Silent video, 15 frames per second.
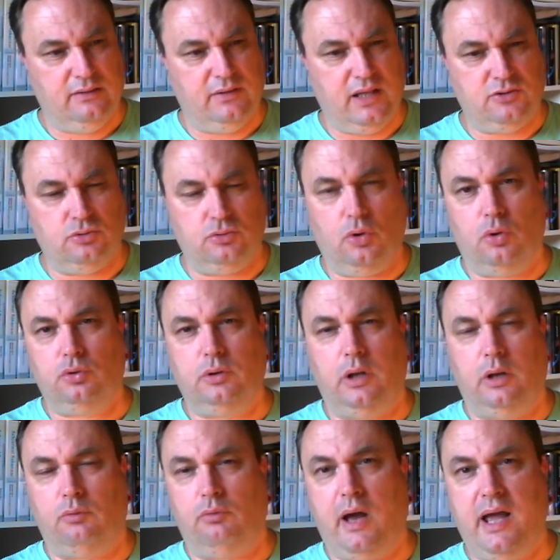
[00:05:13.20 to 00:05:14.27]
They should all
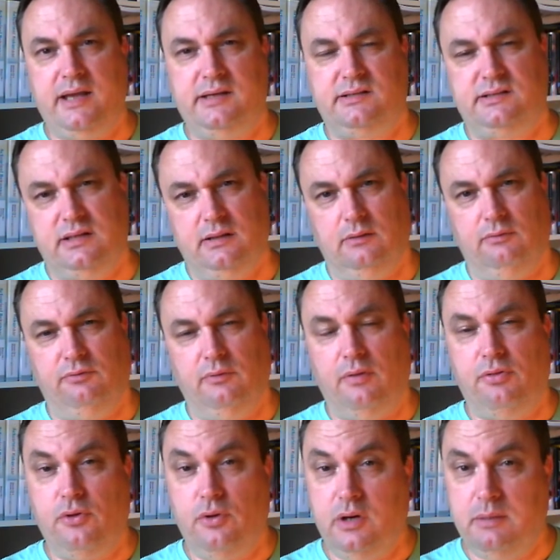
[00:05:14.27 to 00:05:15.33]
rise
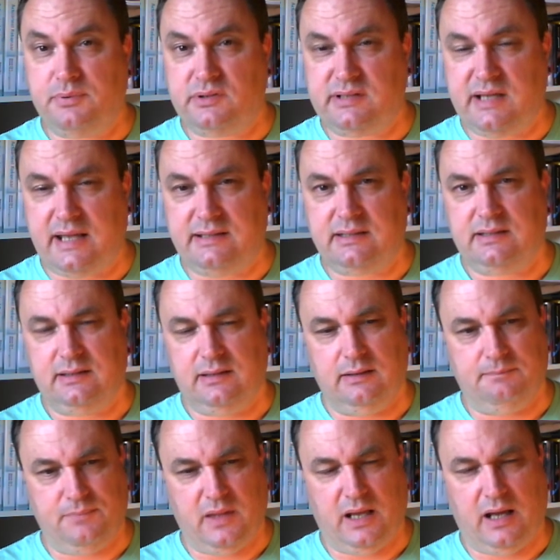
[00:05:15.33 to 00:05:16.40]
30%
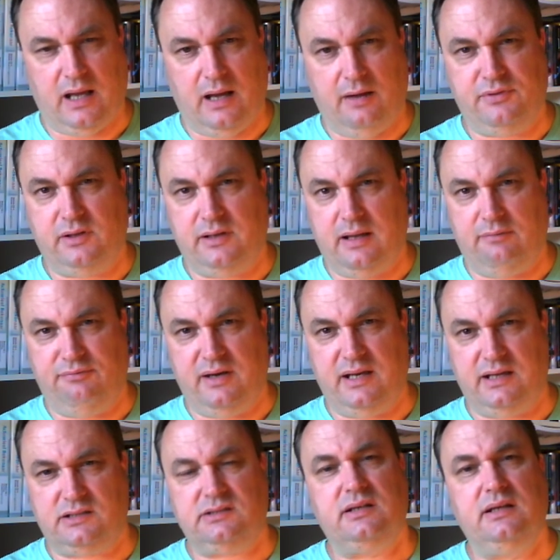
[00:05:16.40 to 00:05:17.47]
after they
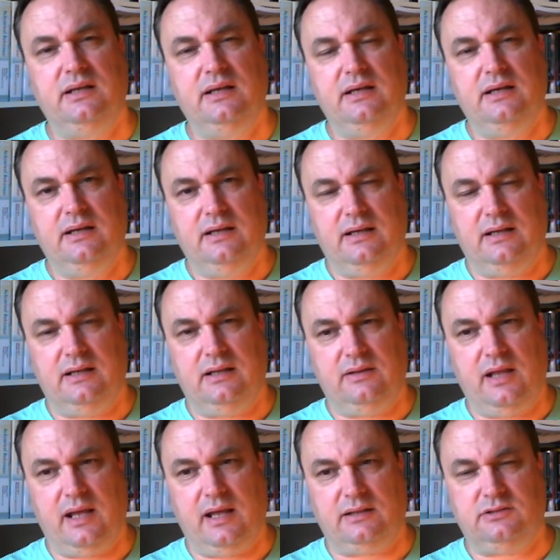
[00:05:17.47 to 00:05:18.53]
finished
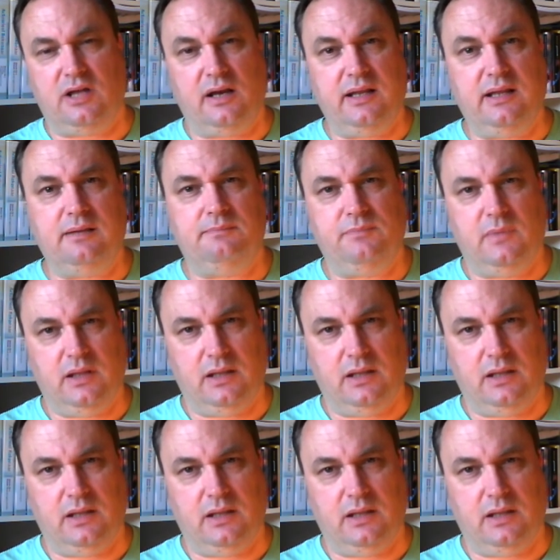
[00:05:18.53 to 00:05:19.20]
their study,